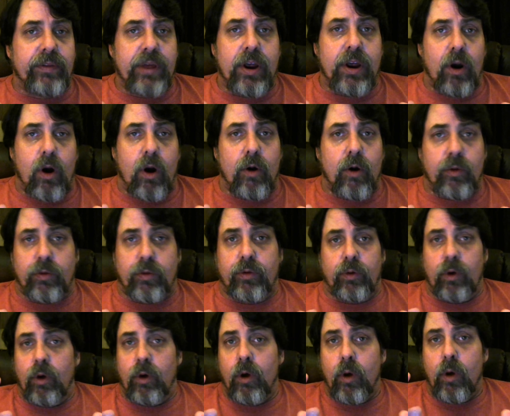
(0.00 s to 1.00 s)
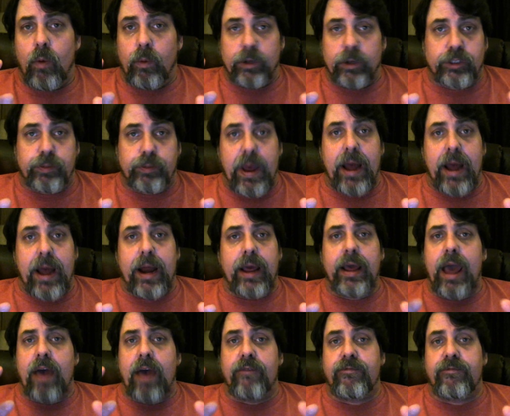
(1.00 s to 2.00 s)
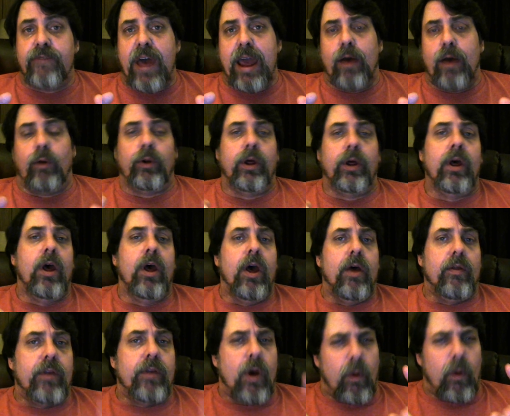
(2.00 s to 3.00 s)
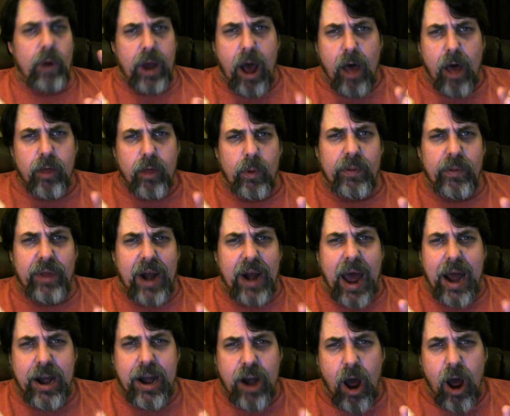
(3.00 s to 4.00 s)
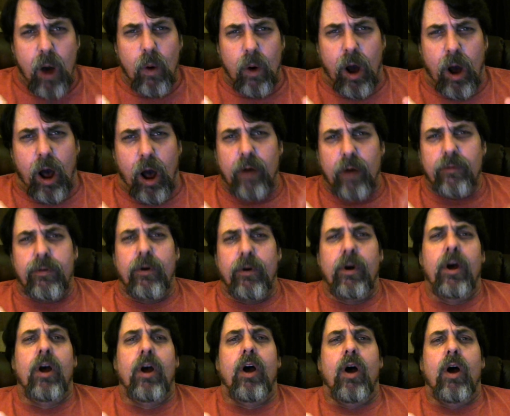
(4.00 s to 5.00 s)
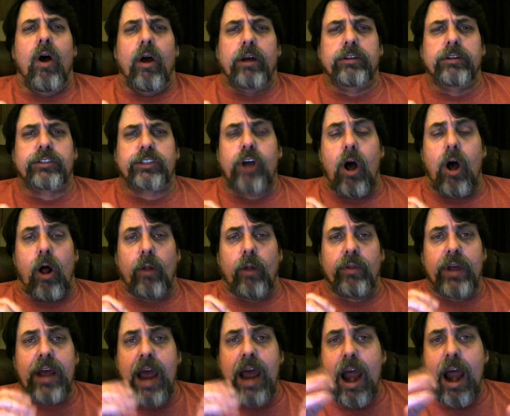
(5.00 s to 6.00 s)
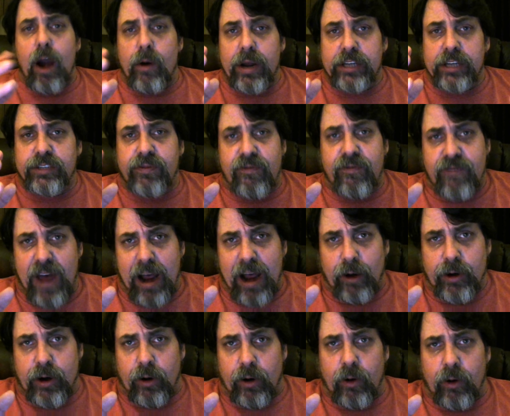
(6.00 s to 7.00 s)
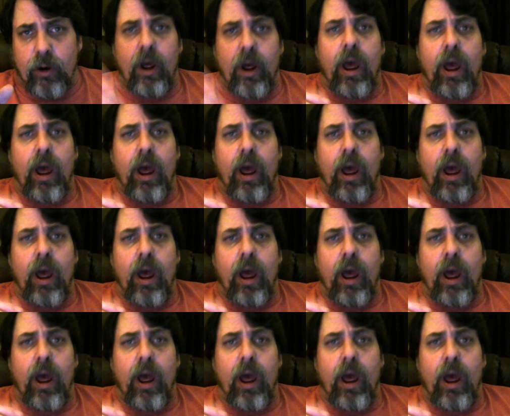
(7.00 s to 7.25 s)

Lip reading: the Earth was spinning have failed. The only other one that I know of is called the Aries failure.